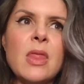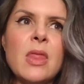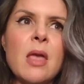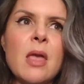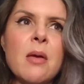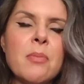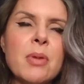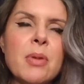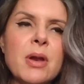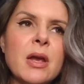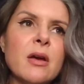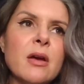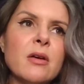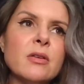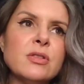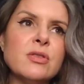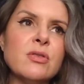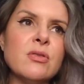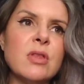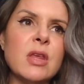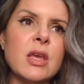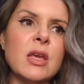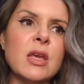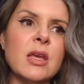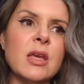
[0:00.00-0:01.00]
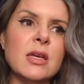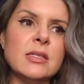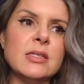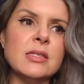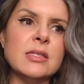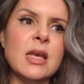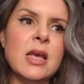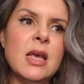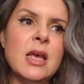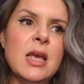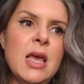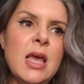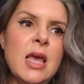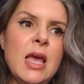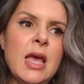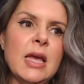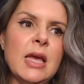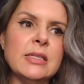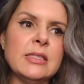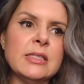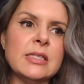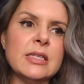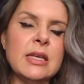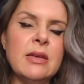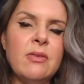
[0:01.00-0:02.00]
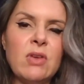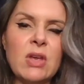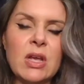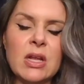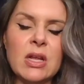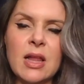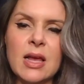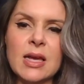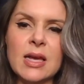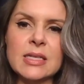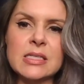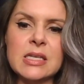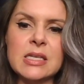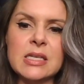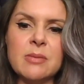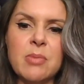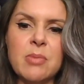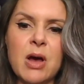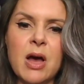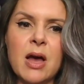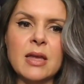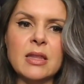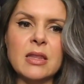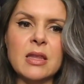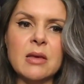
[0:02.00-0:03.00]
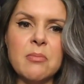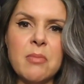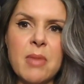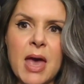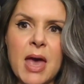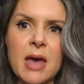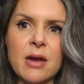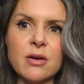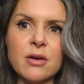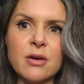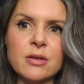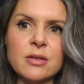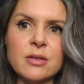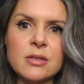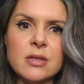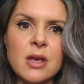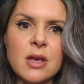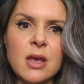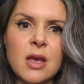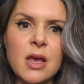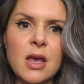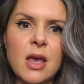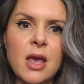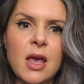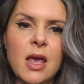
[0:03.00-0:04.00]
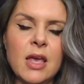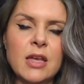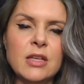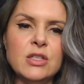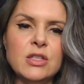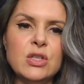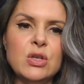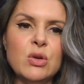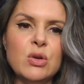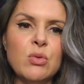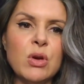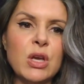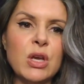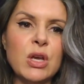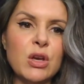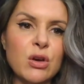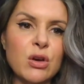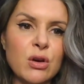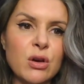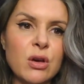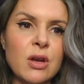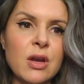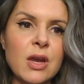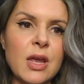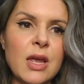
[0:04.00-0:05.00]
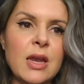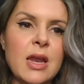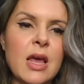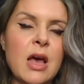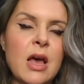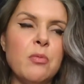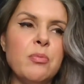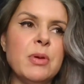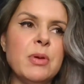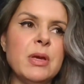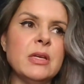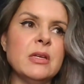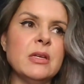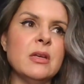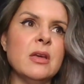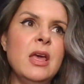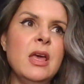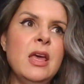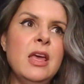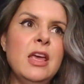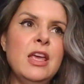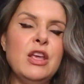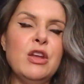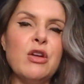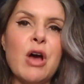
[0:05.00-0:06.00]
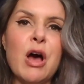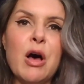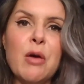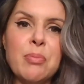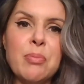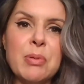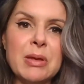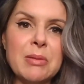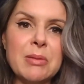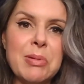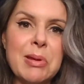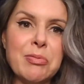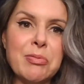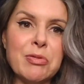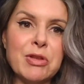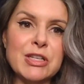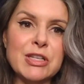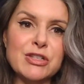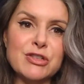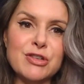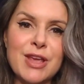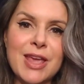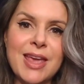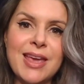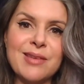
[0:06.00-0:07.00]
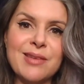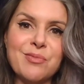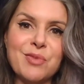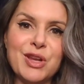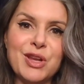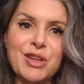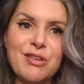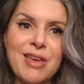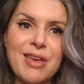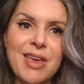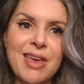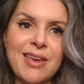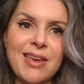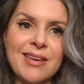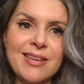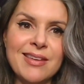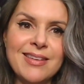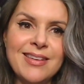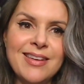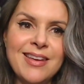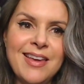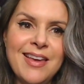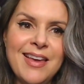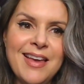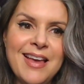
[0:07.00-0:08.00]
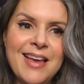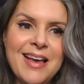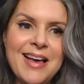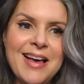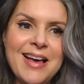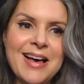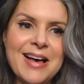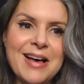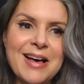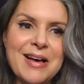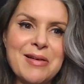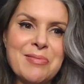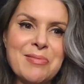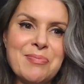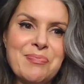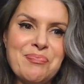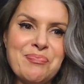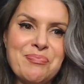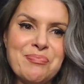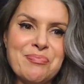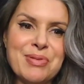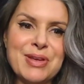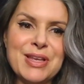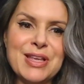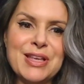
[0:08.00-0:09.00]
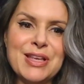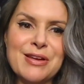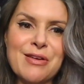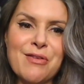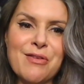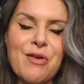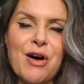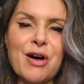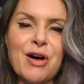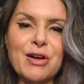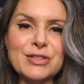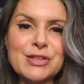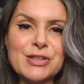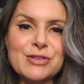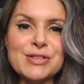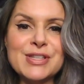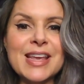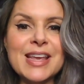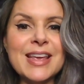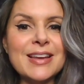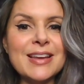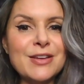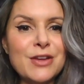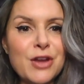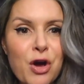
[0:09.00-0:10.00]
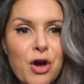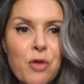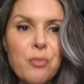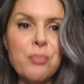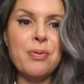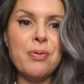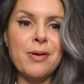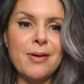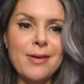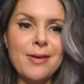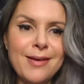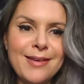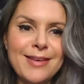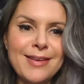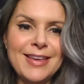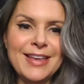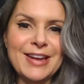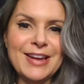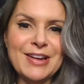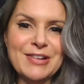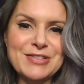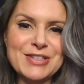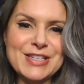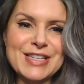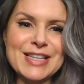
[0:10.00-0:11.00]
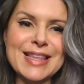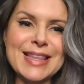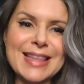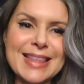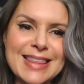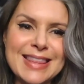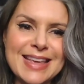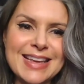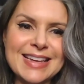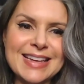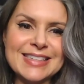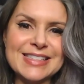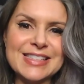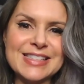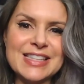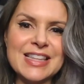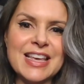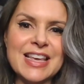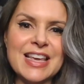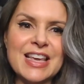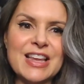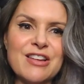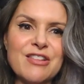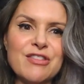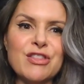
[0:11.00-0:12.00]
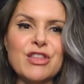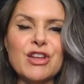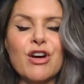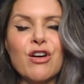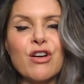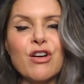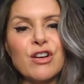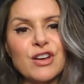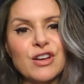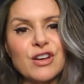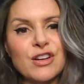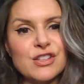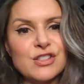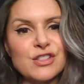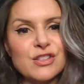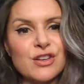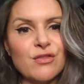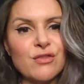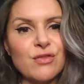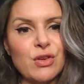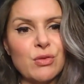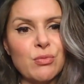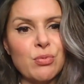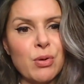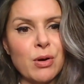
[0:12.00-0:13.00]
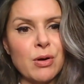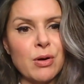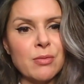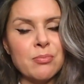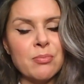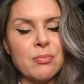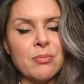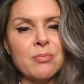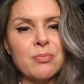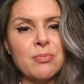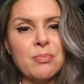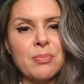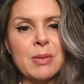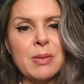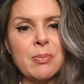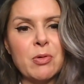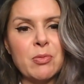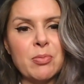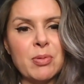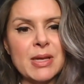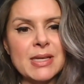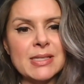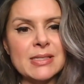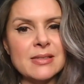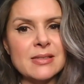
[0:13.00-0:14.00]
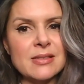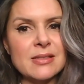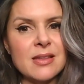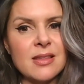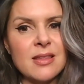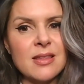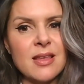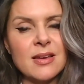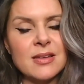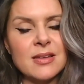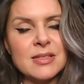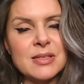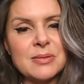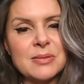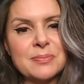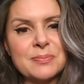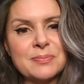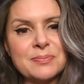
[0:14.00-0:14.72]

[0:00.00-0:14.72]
But I also think it's leaving a legacy behind that matters and doing good and helping helping people that you can when you can. But, also saying nope, to the things that aren't going to serve you, per people, places, and things.